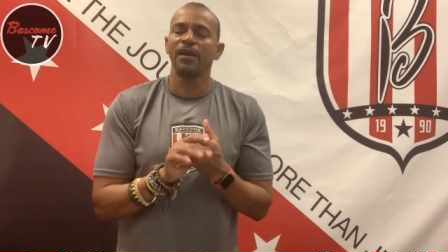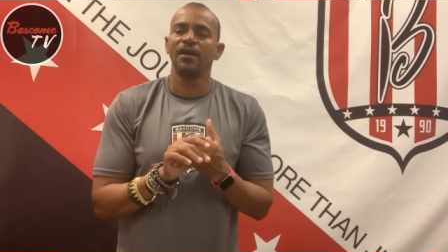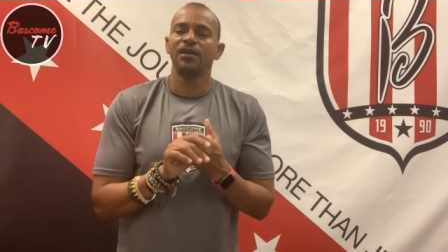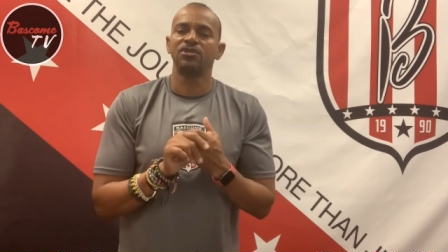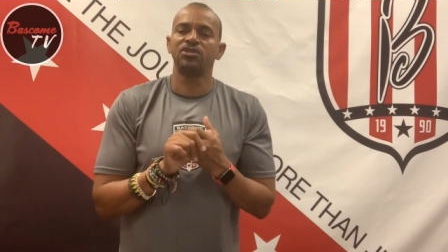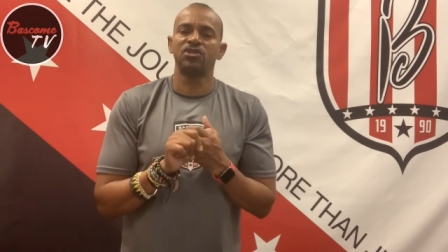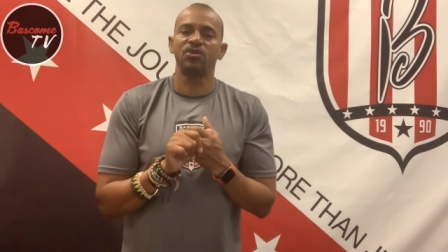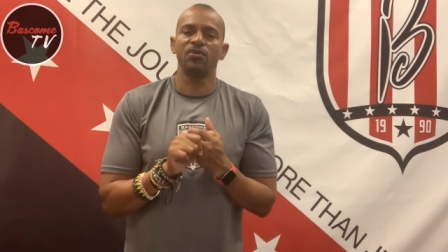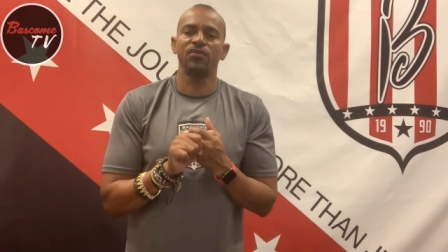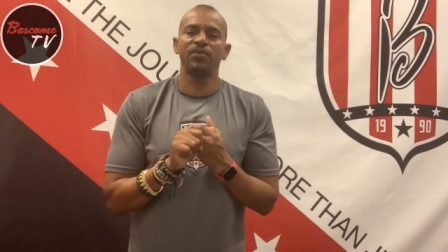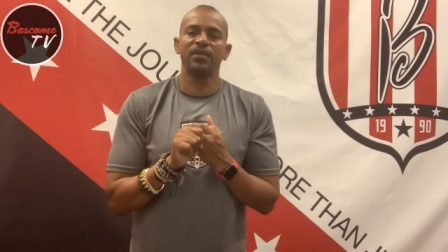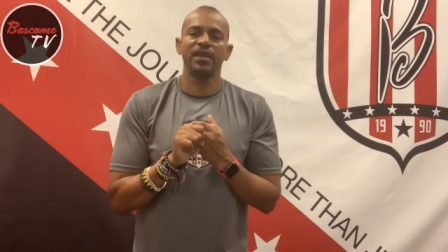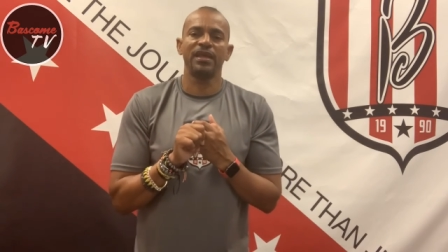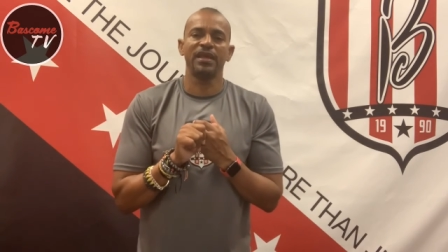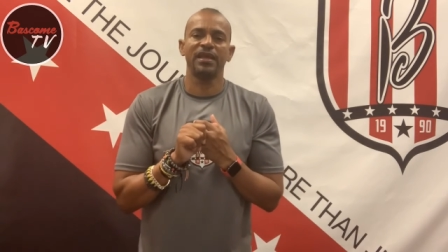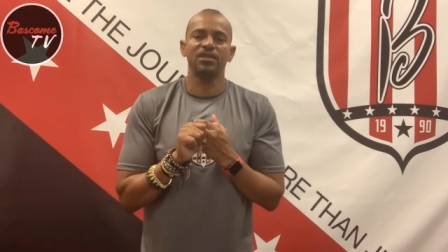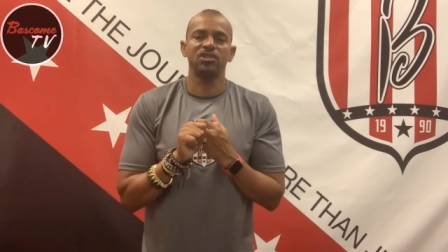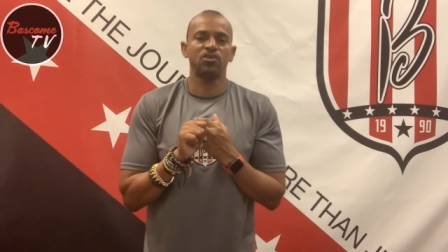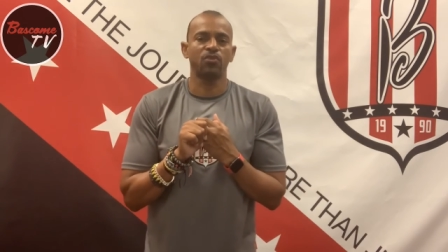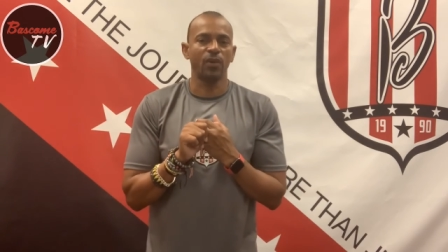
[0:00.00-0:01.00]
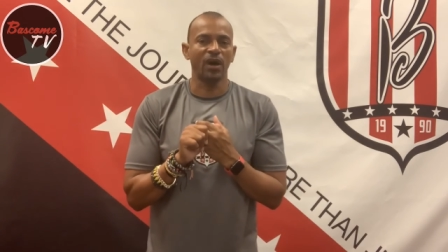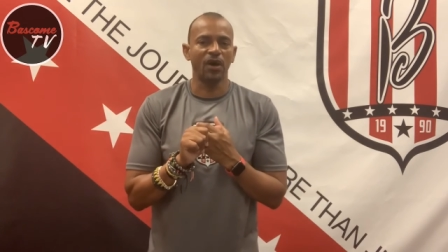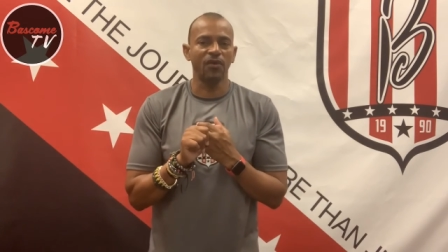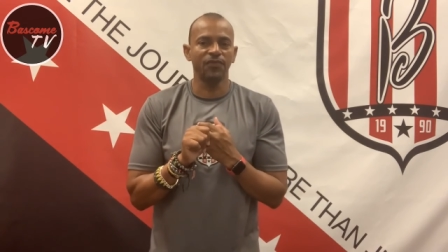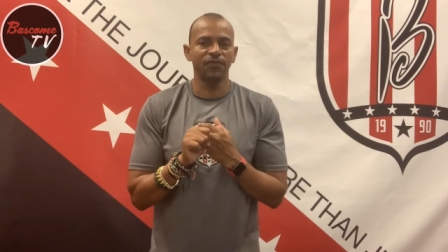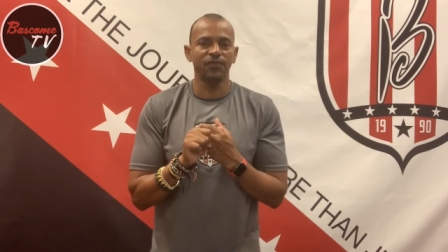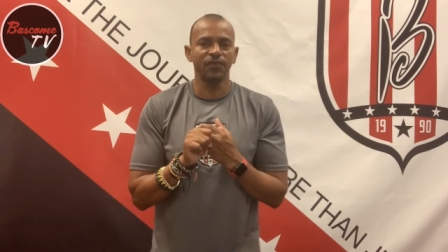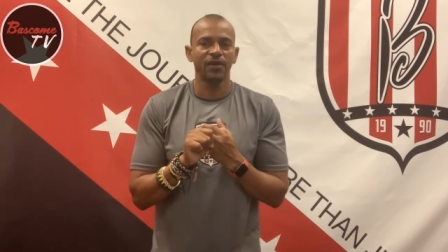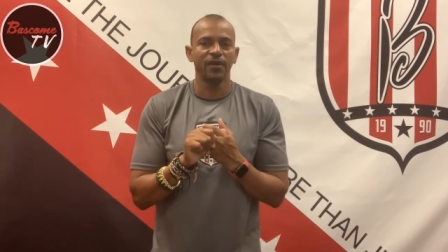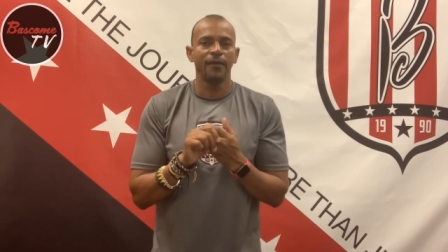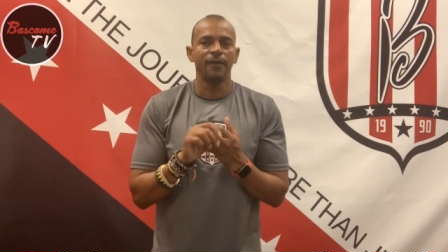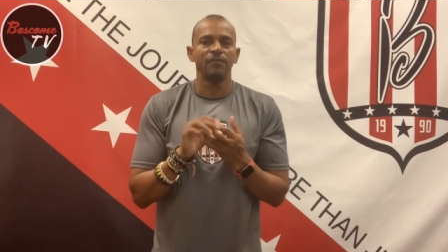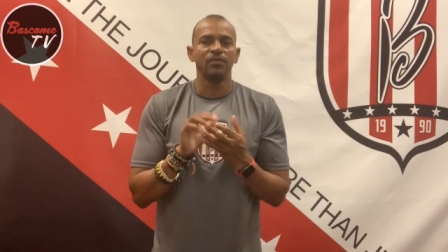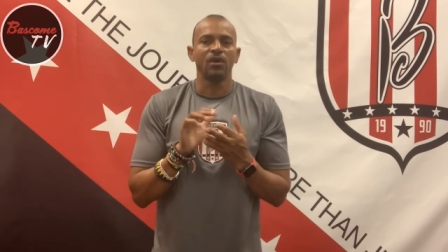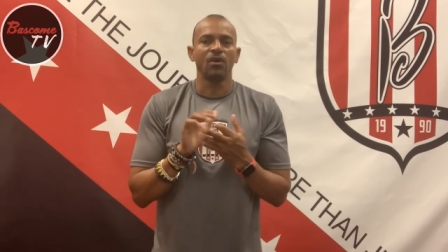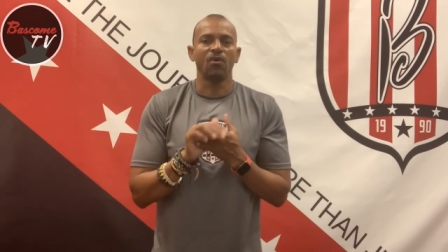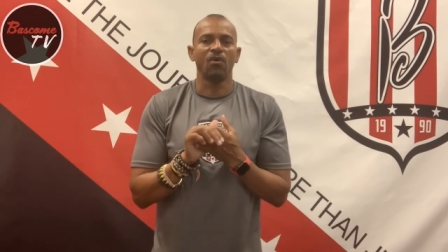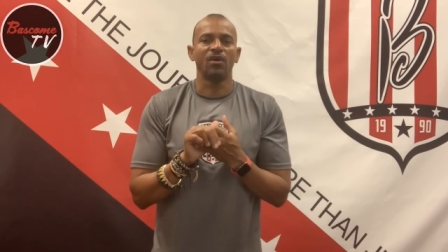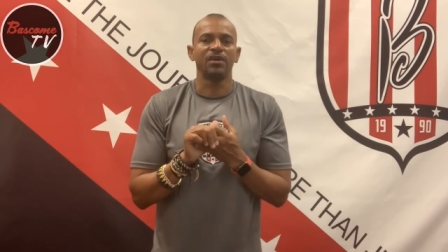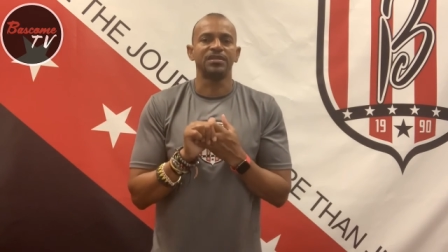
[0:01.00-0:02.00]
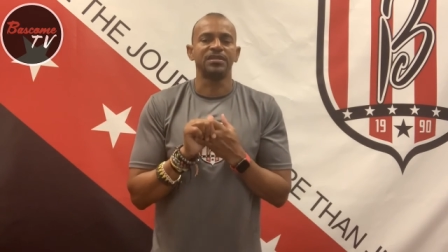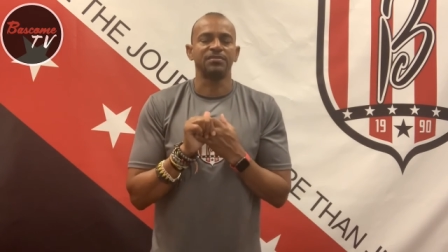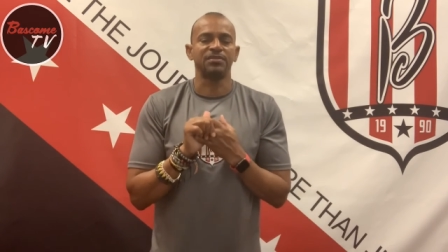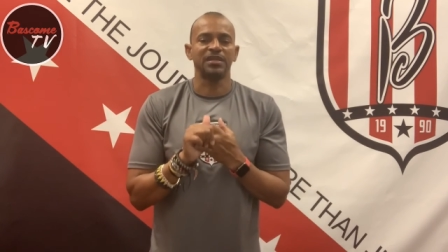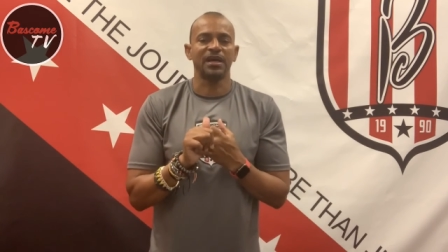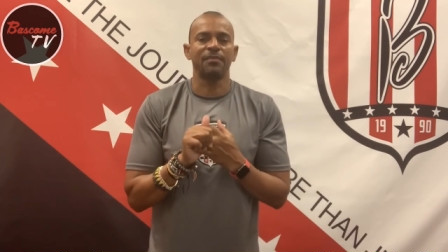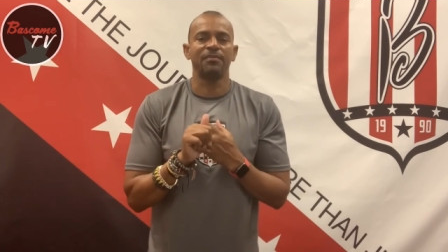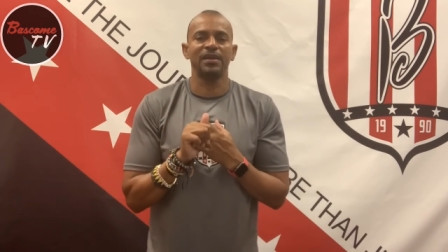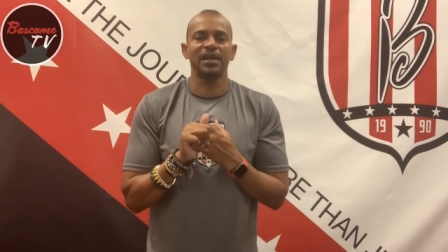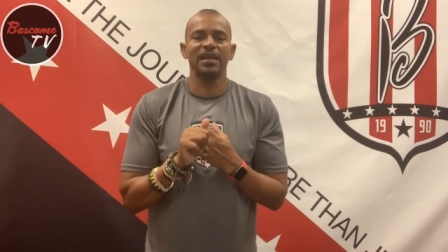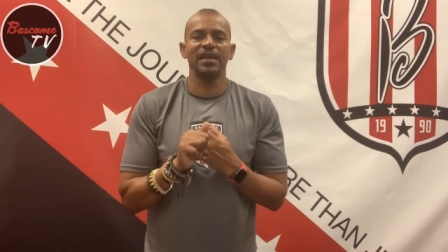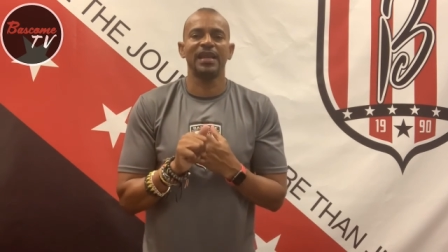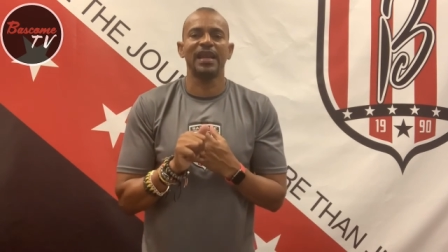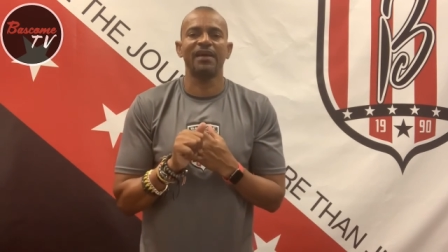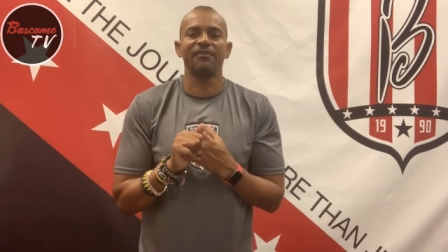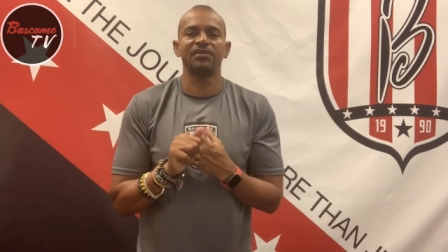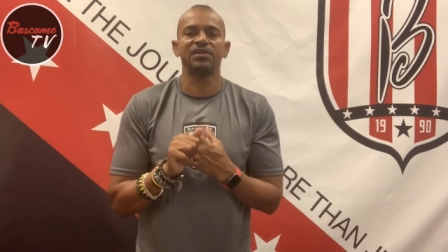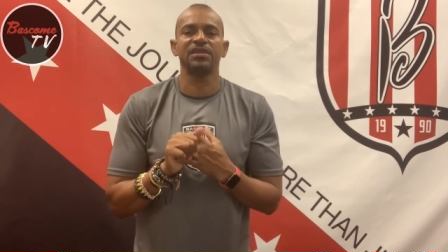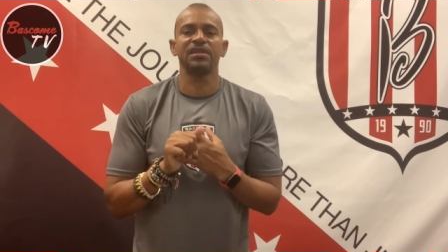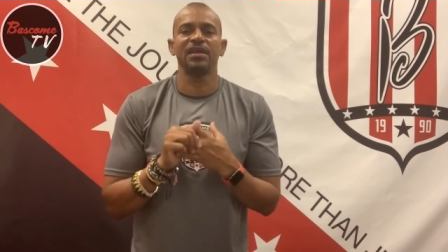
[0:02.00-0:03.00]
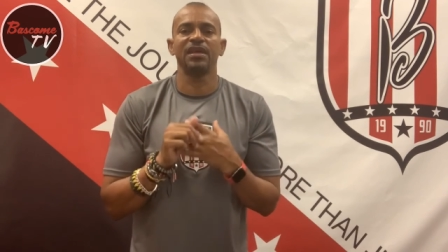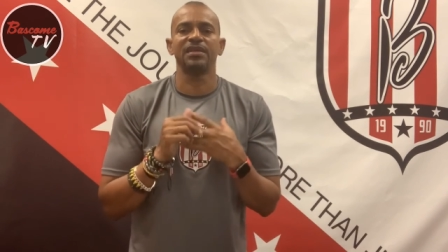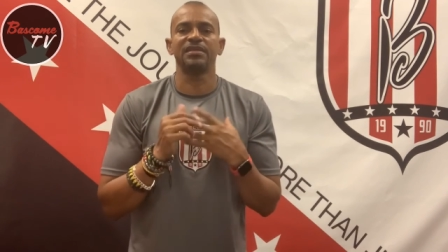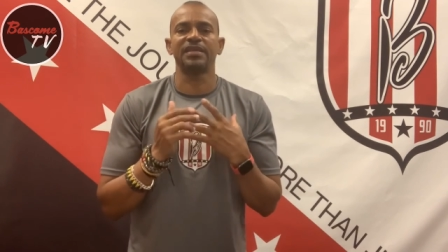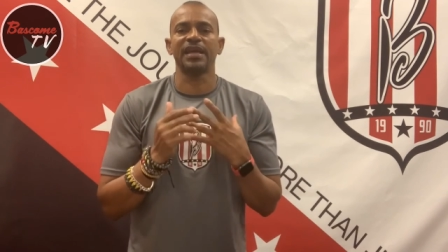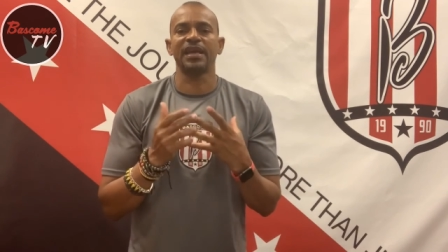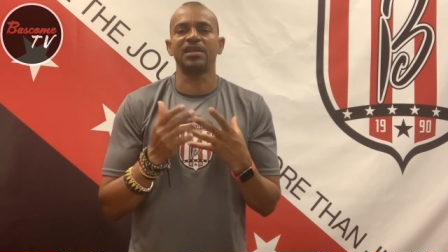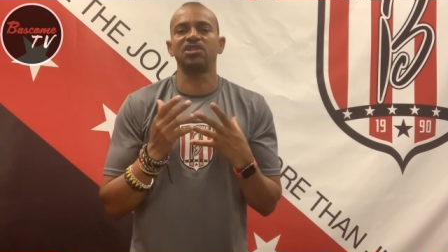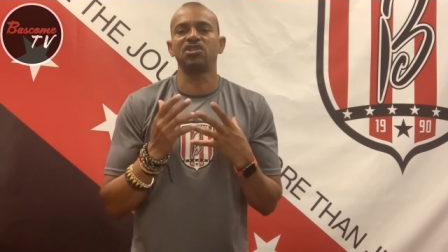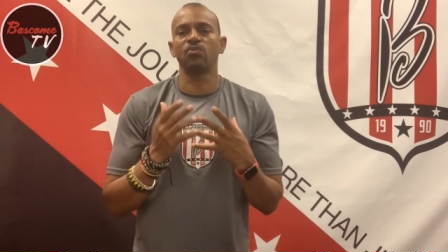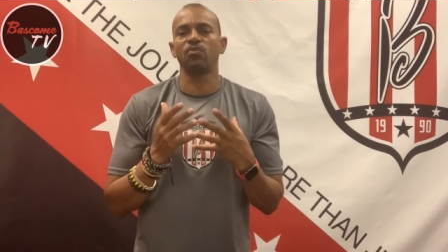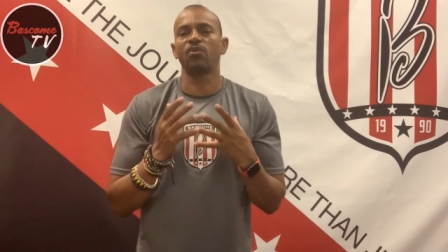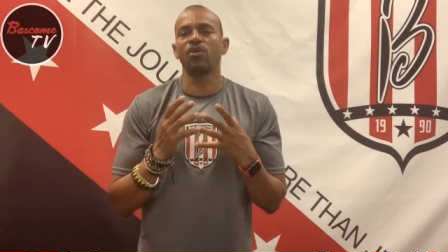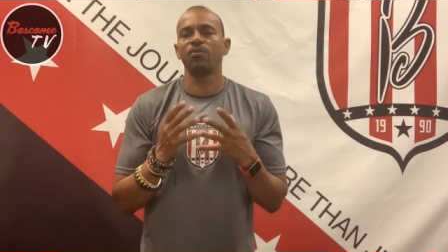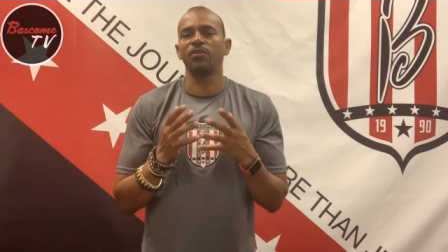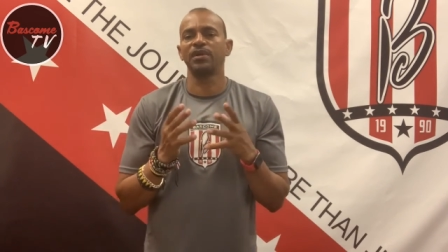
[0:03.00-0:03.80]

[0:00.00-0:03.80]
to the 12th, on September the 11th is actually where we